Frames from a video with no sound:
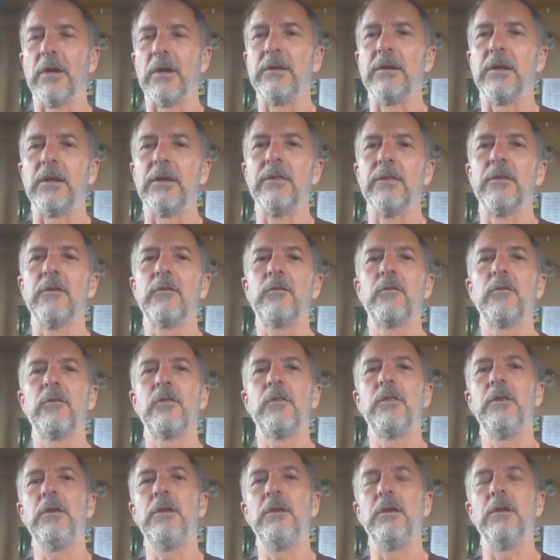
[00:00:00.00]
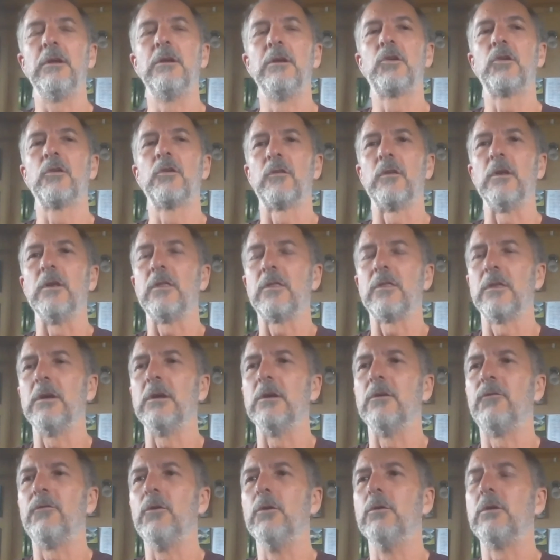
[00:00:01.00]
And this is the interesting thing.
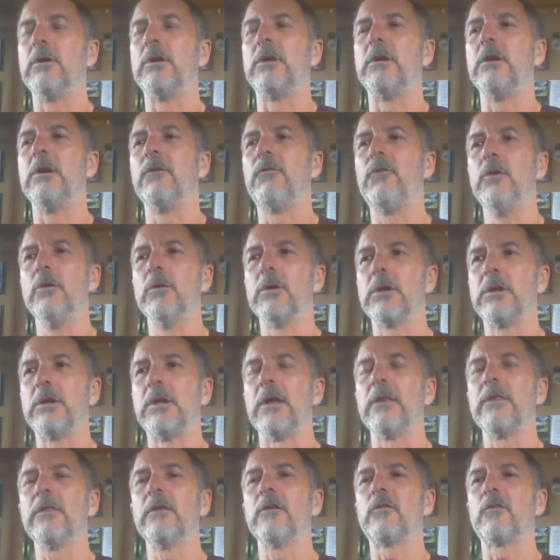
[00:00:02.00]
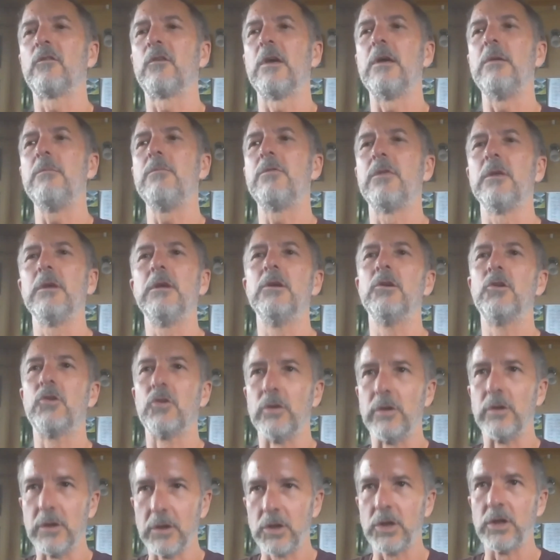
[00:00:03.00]
If you had done the same thing in
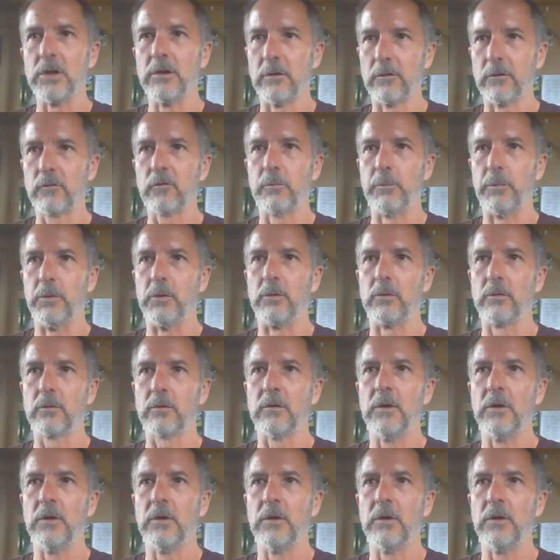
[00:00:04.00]
traditional sport,